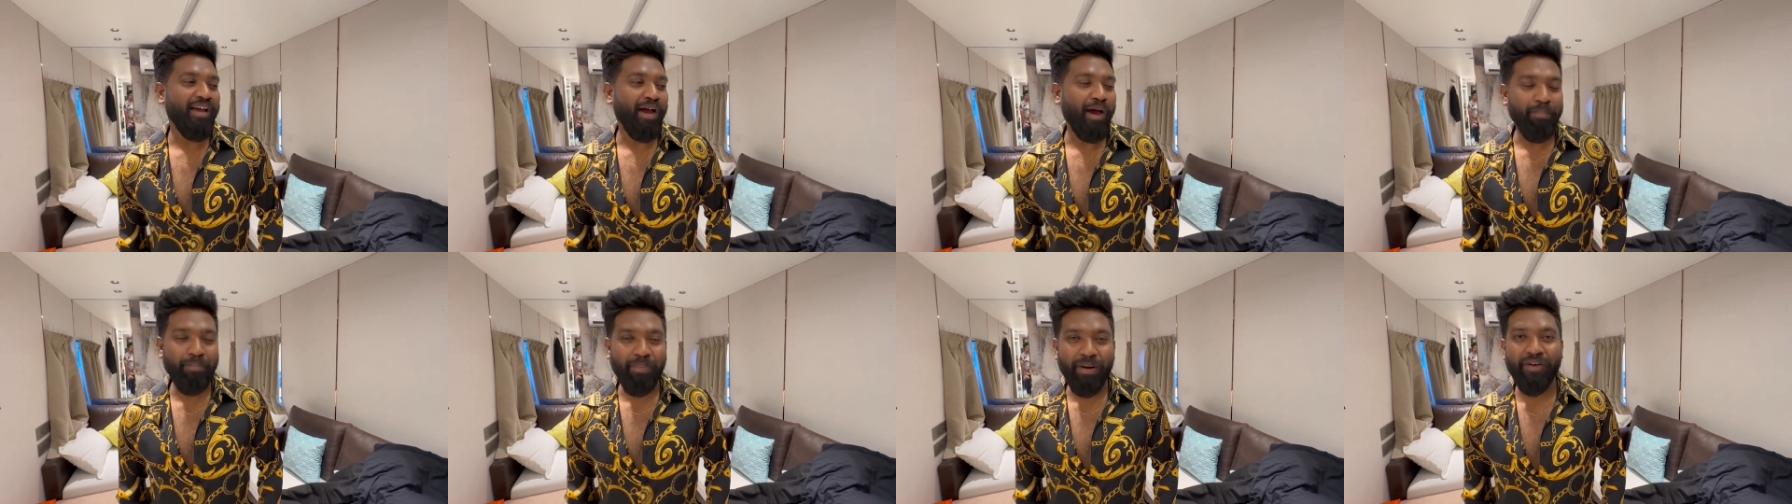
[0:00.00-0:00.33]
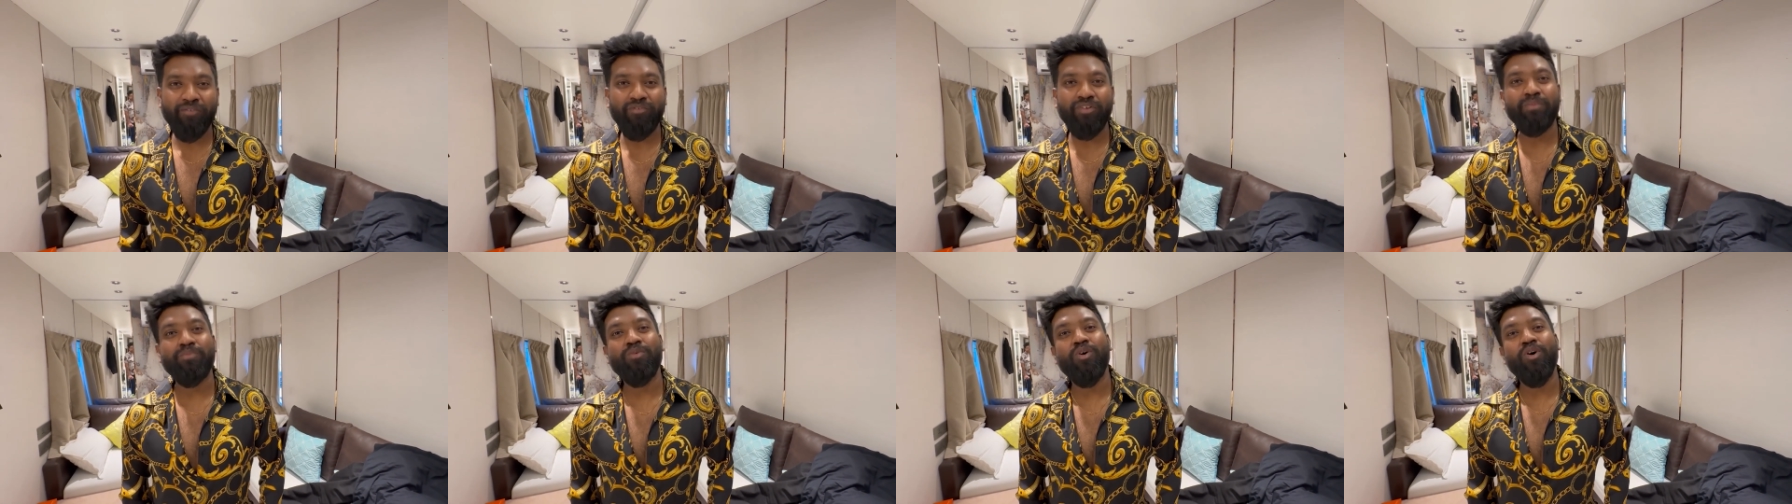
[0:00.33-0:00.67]
apart
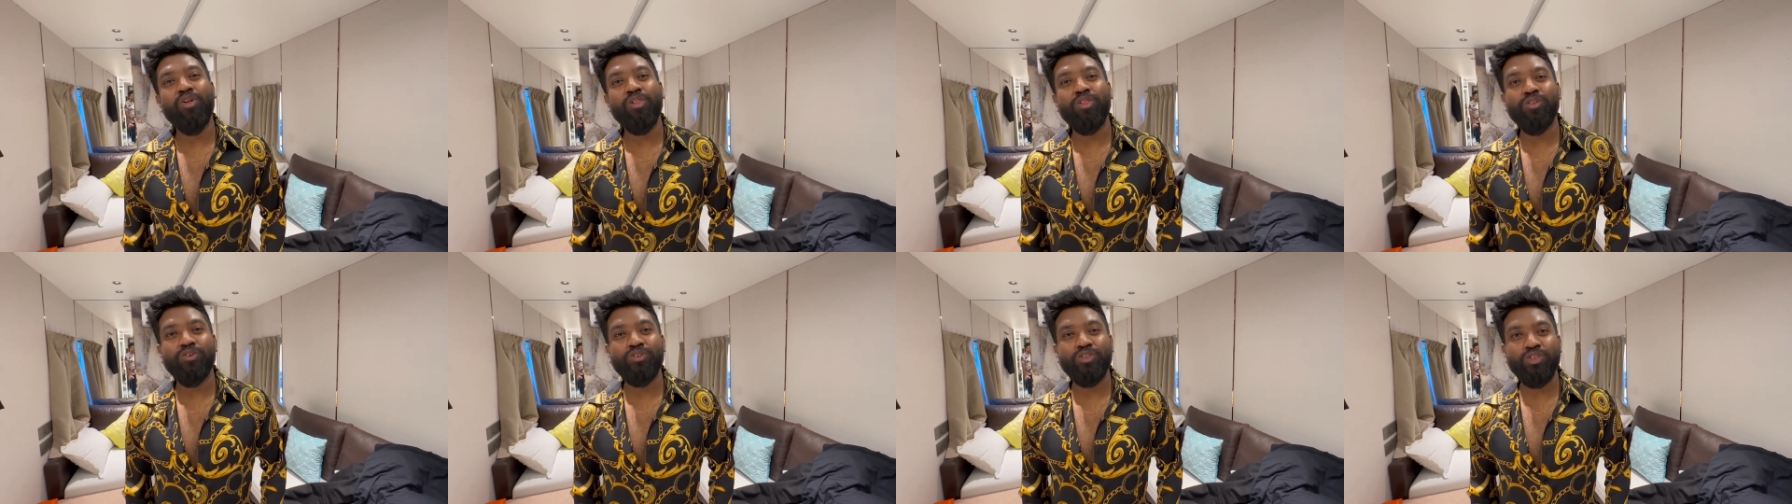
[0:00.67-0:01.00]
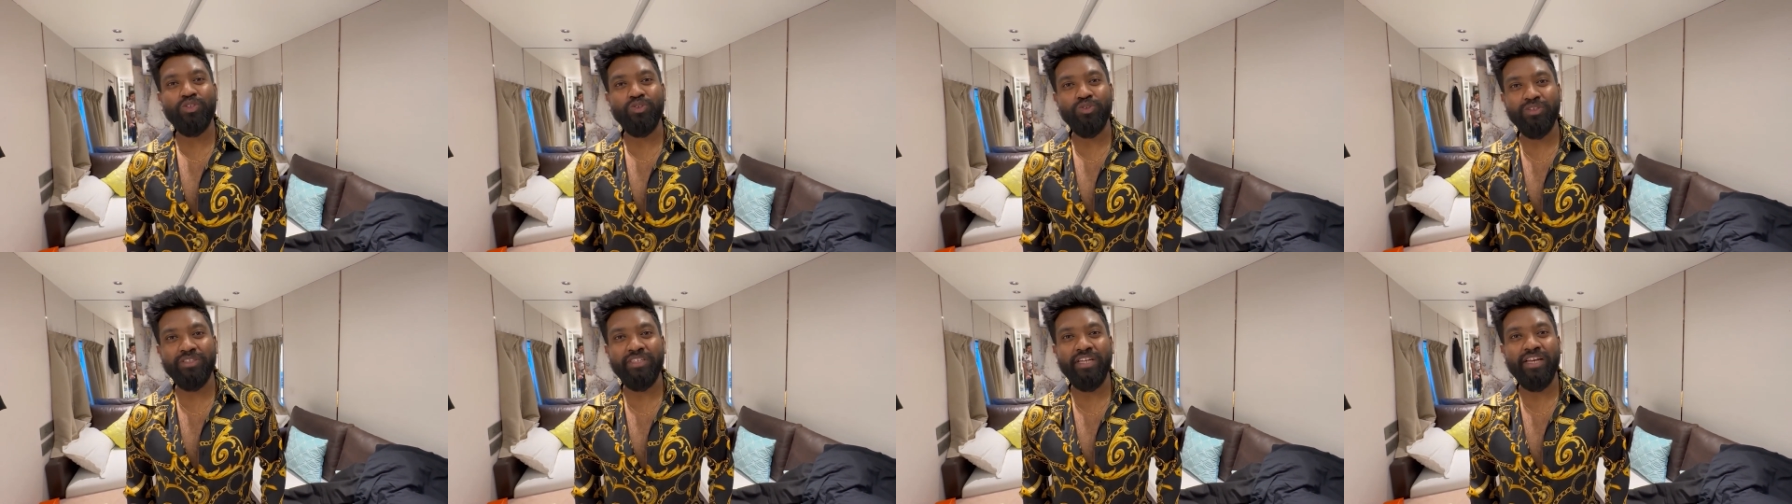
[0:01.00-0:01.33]
from all those
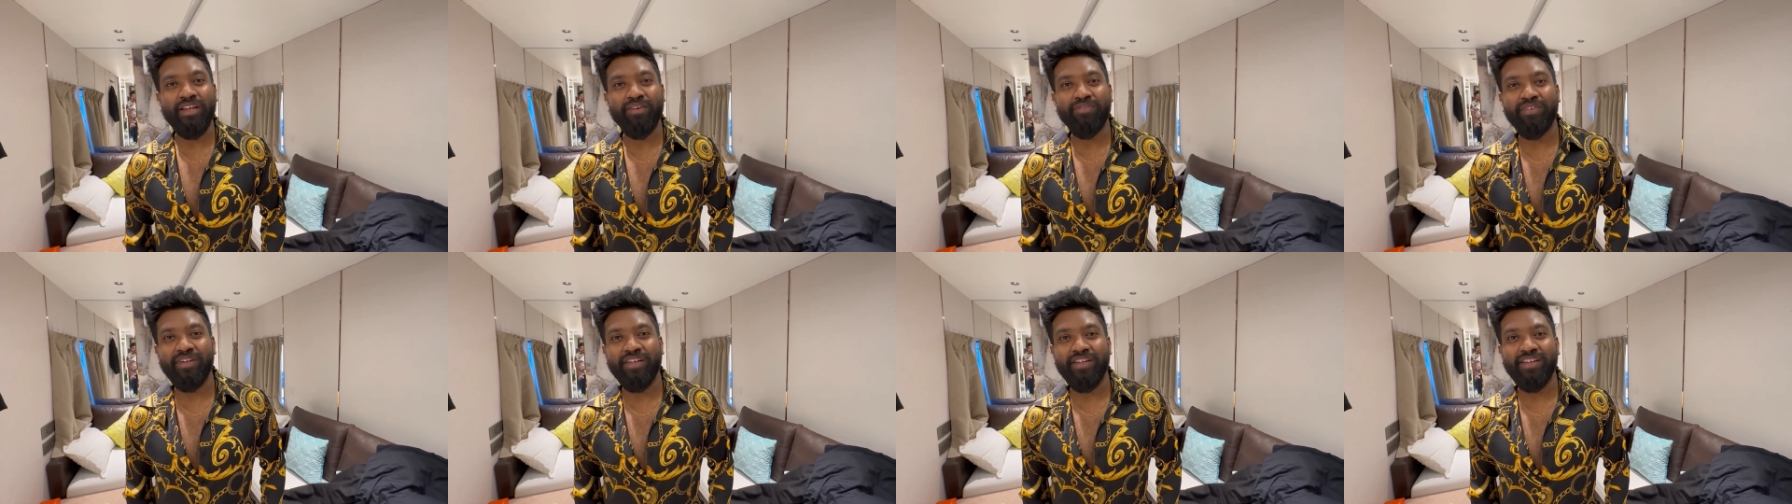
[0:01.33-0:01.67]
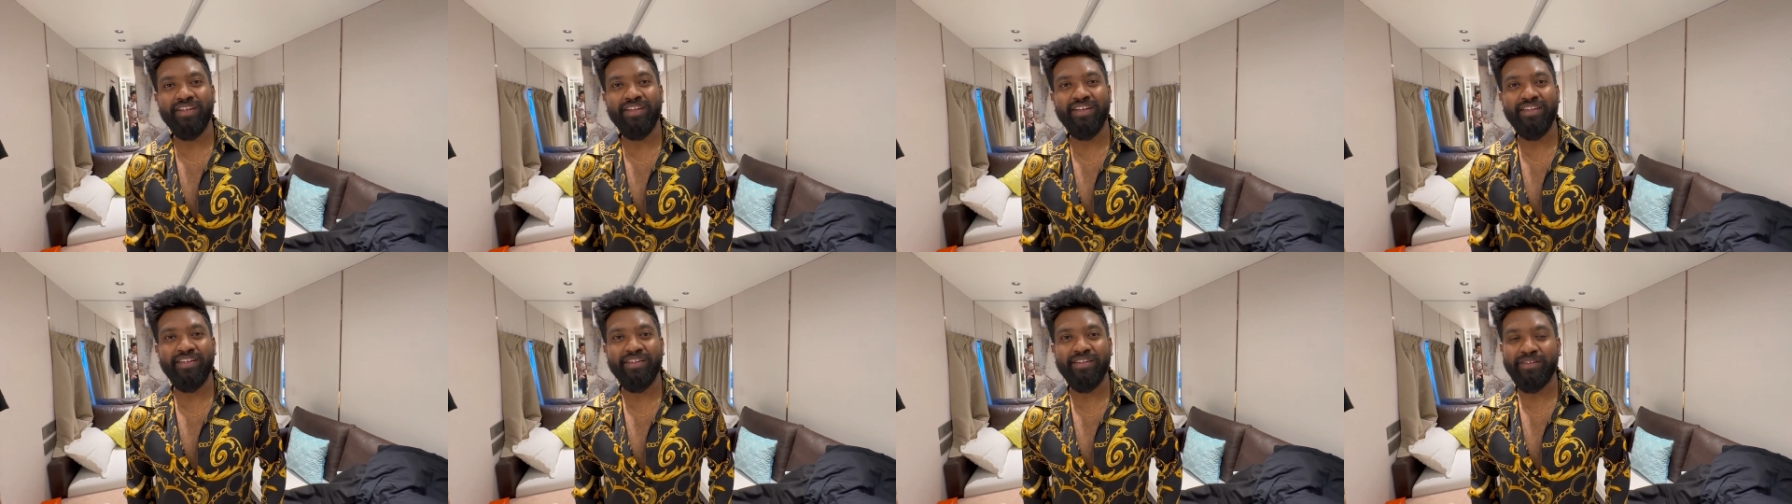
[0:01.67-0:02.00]
shoots that I've done
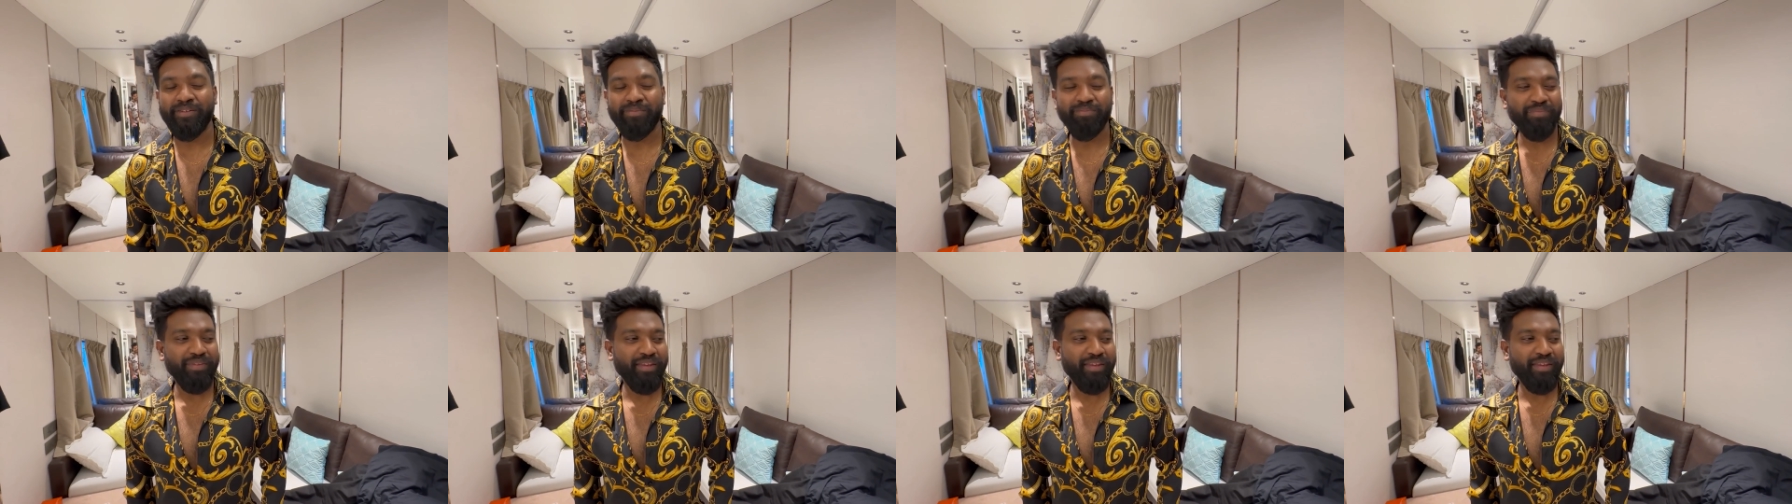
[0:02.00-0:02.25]
earlier